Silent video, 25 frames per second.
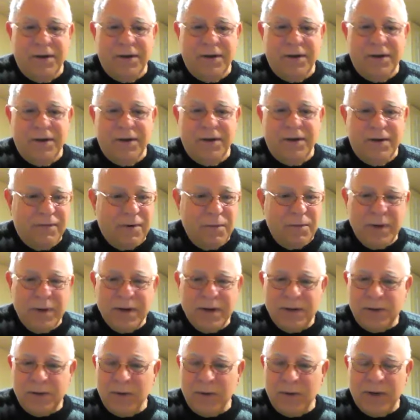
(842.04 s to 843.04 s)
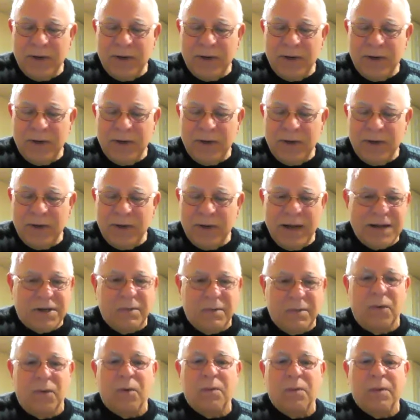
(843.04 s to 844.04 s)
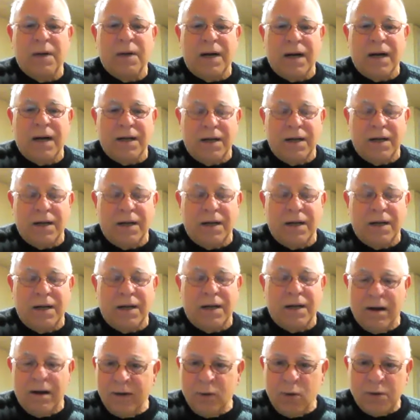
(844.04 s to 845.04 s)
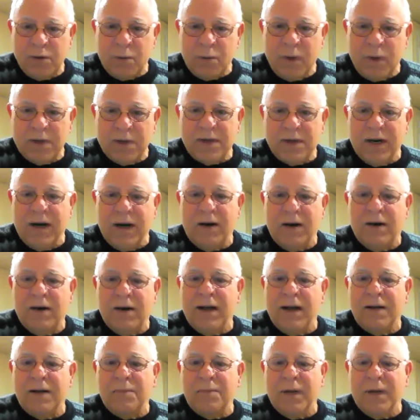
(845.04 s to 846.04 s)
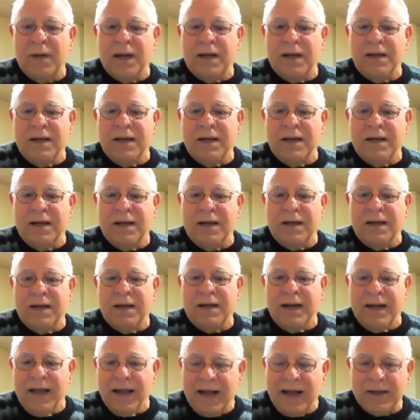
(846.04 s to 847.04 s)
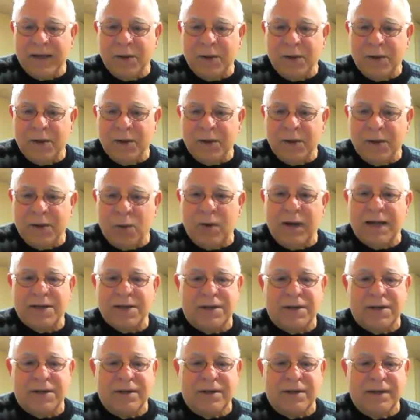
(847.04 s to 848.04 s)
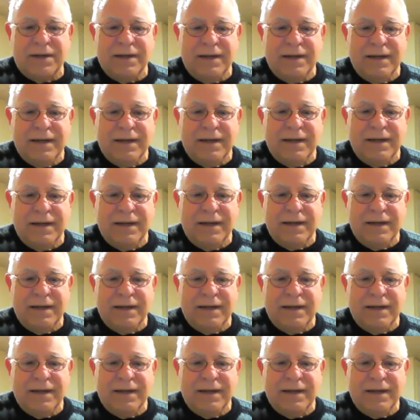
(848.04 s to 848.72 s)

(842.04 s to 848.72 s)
I'd never been to Alaska before, but I got on a Northwest airline plane and headed out toward Alaska.